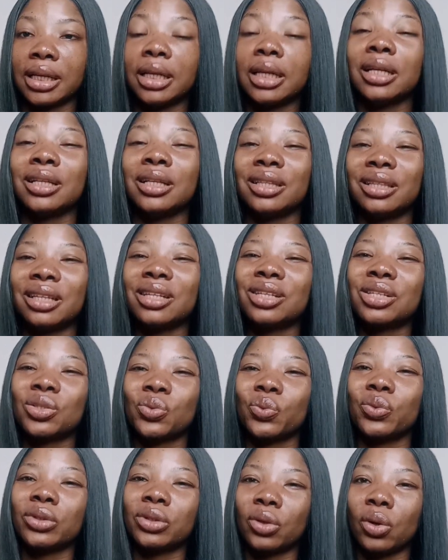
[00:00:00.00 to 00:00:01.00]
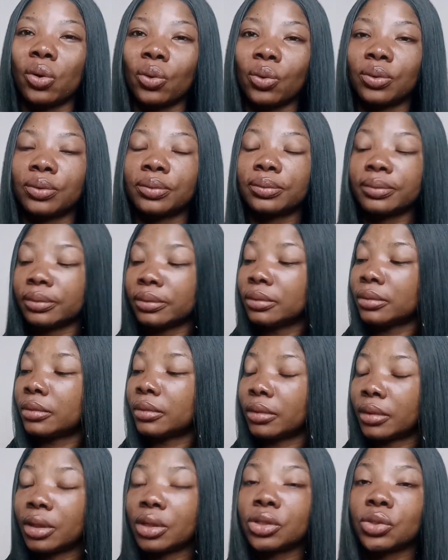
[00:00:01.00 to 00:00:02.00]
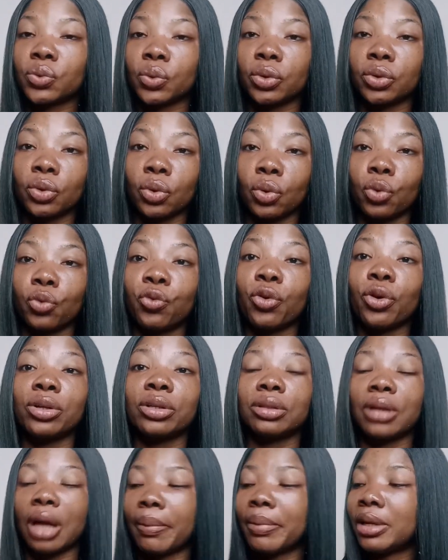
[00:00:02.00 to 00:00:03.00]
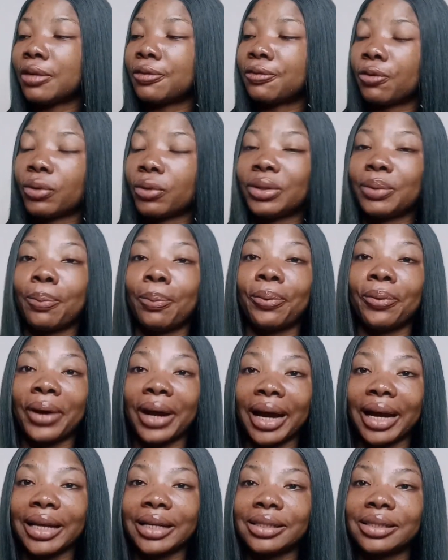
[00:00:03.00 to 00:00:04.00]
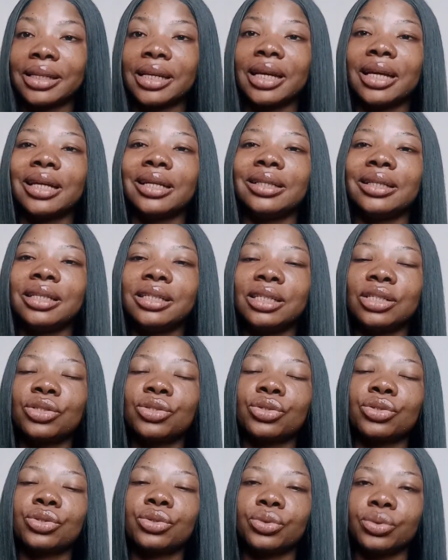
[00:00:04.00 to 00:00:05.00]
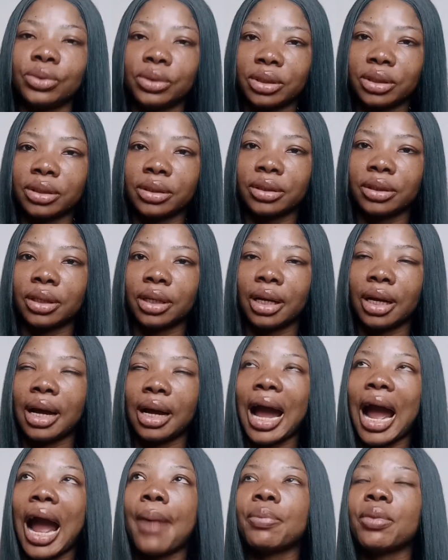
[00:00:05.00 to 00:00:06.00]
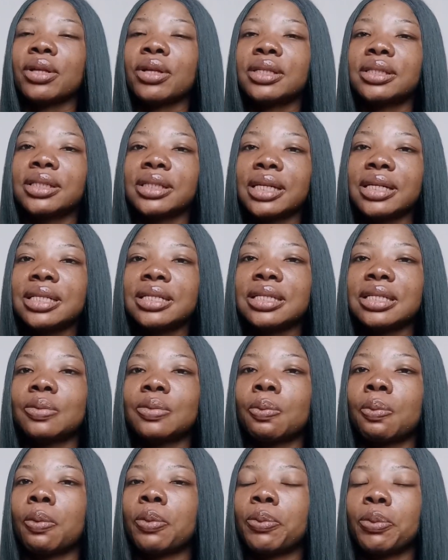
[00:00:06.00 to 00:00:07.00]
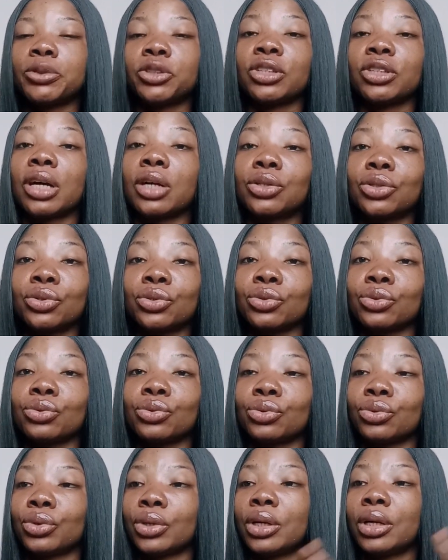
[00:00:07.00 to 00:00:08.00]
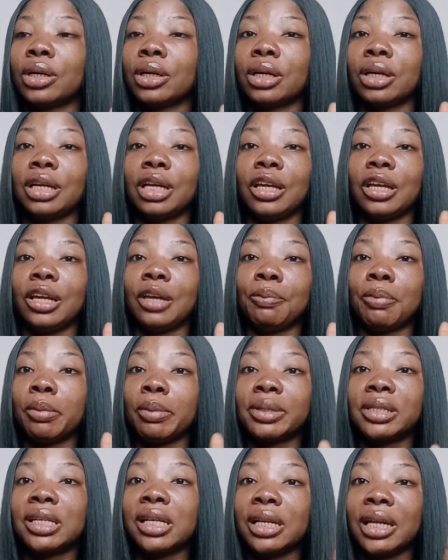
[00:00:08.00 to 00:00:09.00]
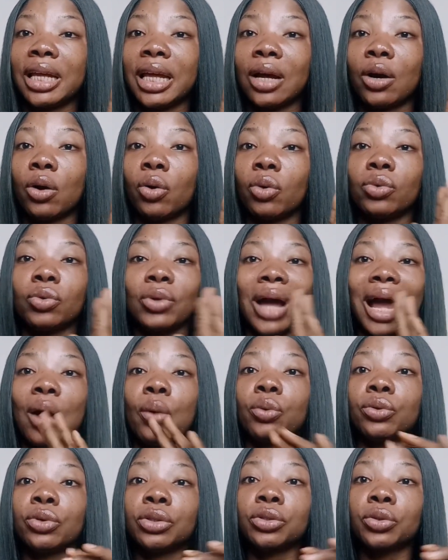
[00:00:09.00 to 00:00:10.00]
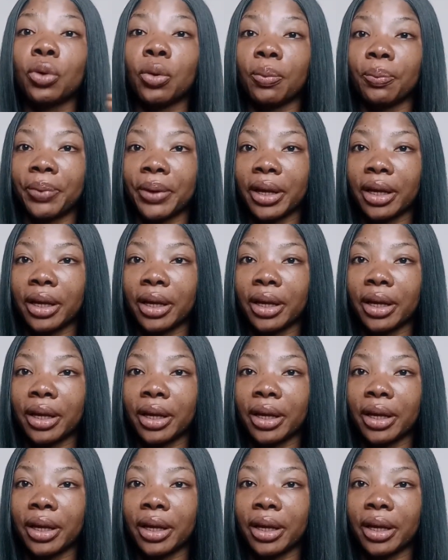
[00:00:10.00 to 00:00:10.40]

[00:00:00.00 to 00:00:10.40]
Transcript: This would go. This would go for, I mean, for the price. This is good. I'm not saying this is proportional to a baby thin hair. I would not compare,